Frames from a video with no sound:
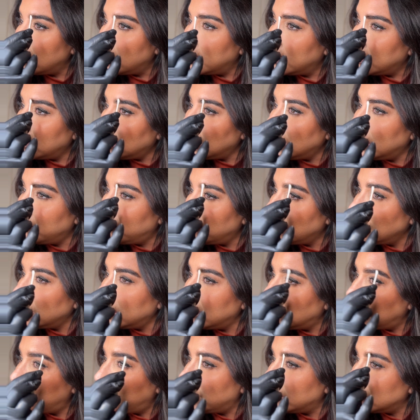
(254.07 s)
even
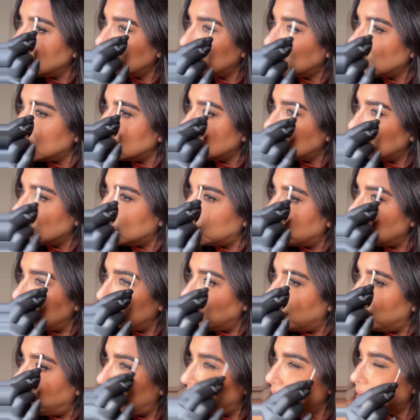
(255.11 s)
if it's to
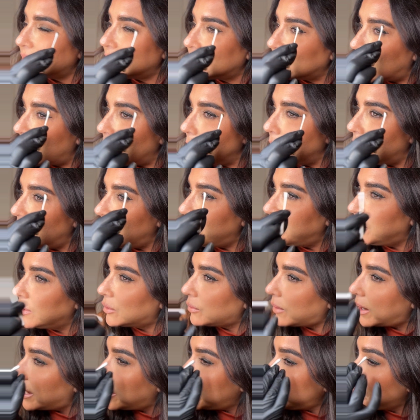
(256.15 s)
remove some of the
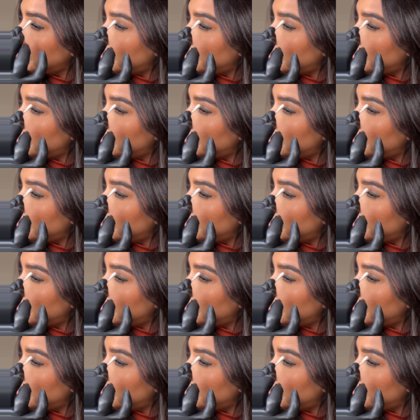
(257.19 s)
gray.